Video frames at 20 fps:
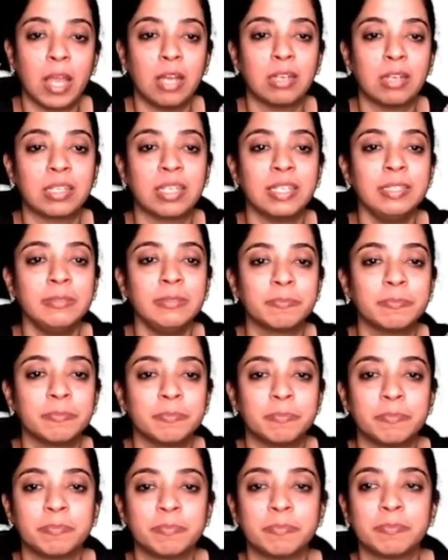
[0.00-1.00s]
okay
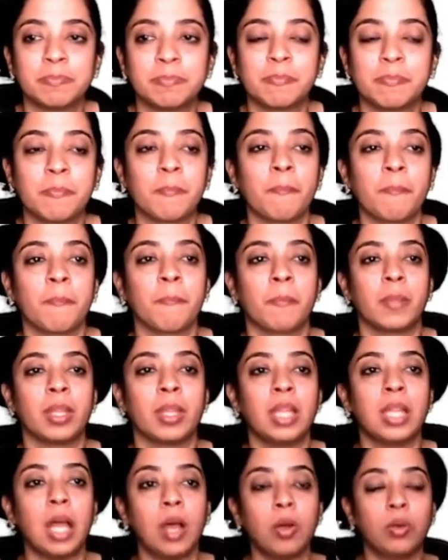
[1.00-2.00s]

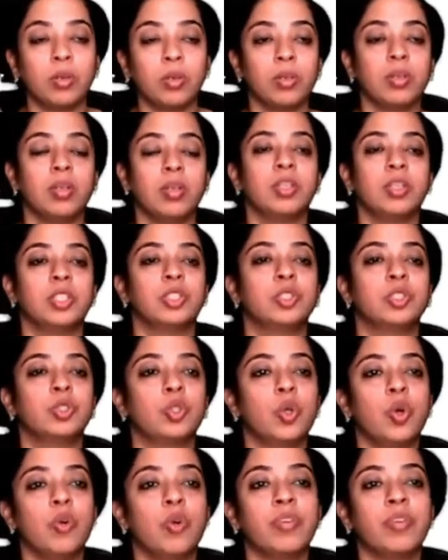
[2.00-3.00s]
now
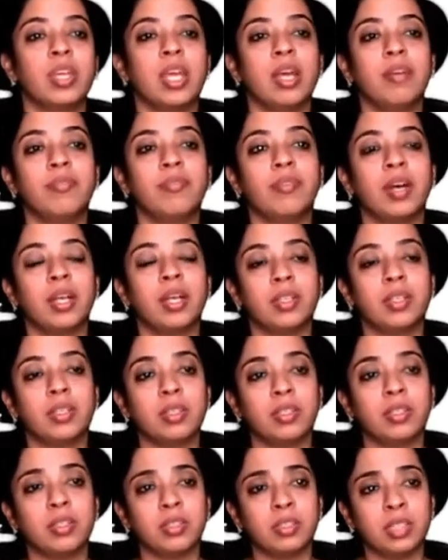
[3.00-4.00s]
so we have
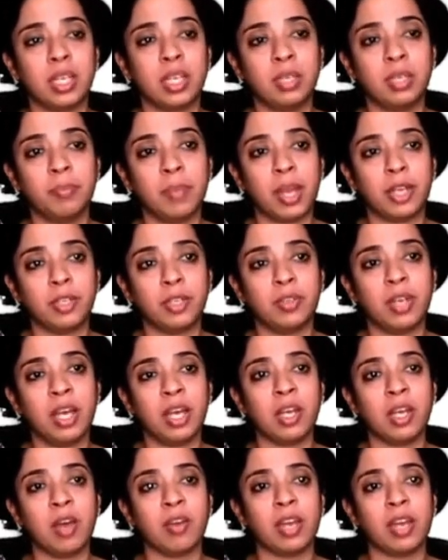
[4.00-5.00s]
done medulla
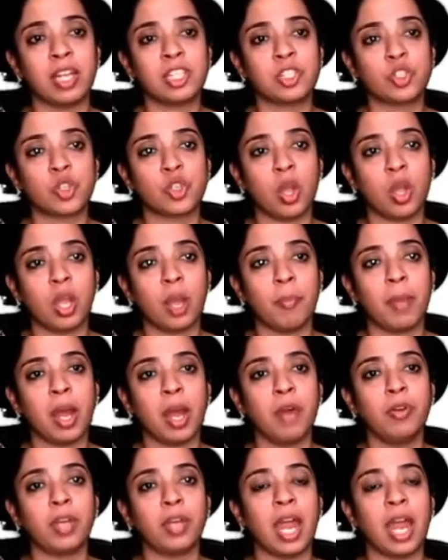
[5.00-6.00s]
now let's talk
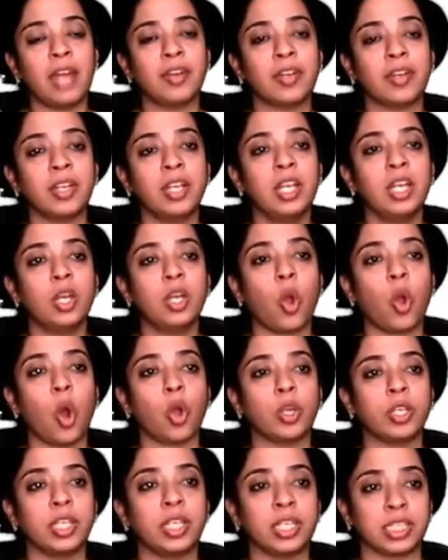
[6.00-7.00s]
about adrenal
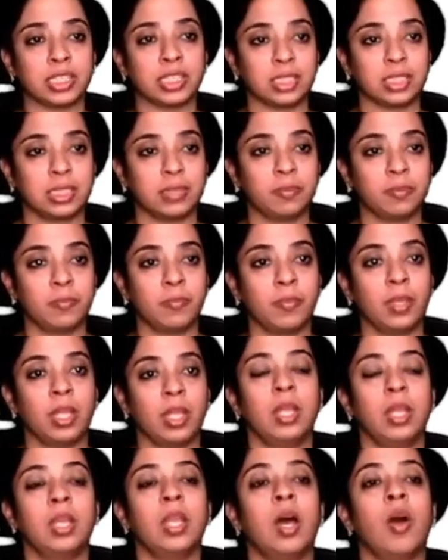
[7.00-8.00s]
cortex
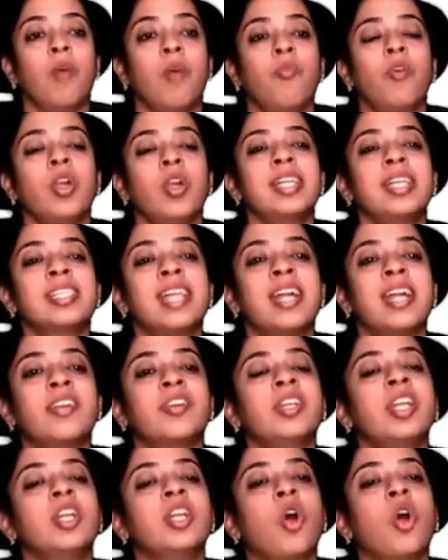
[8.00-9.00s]
now, what does
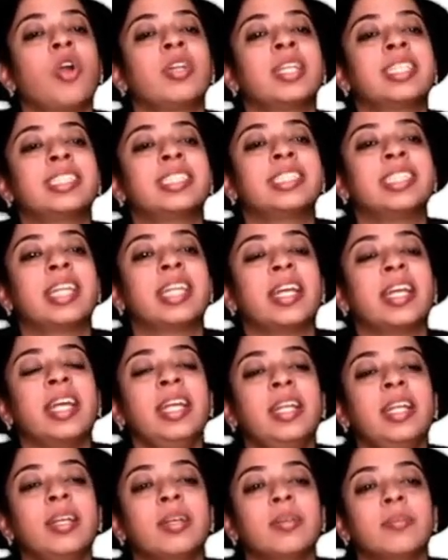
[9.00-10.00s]
adrenal cortex
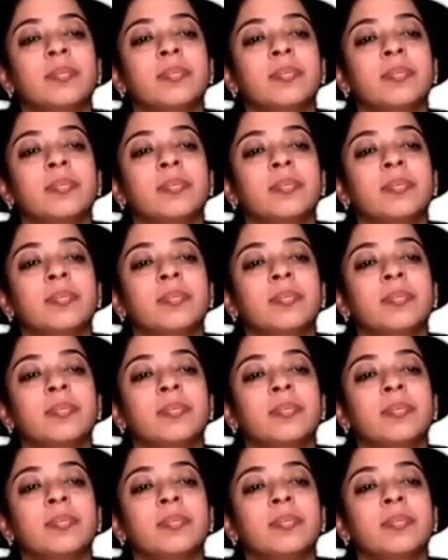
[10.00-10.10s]
secrete?